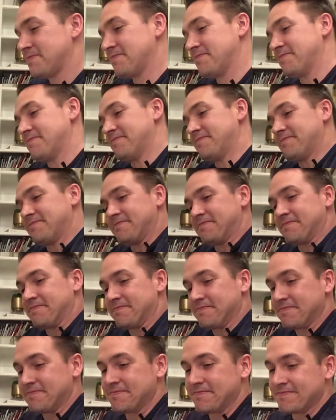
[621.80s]

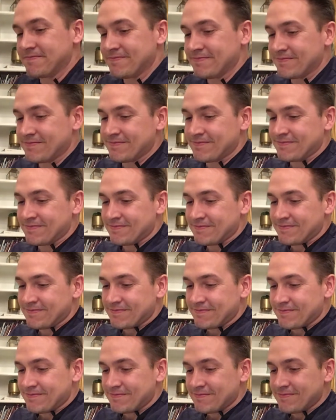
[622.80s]

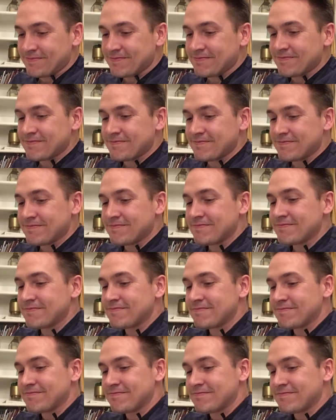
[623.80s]

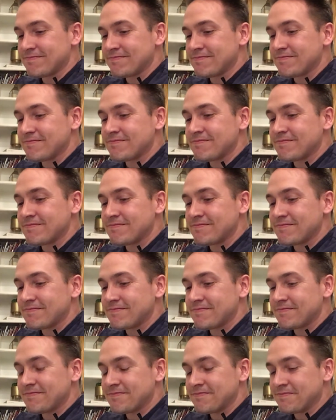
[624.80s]

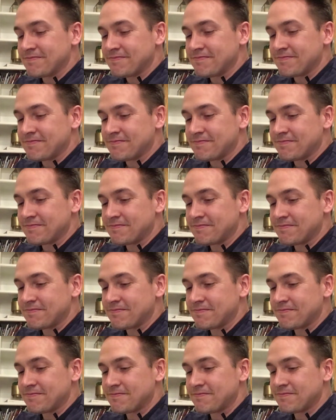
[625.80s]

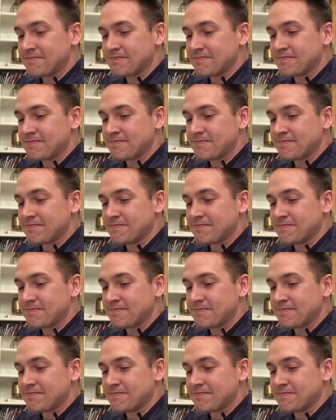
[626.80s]
(no one is talking)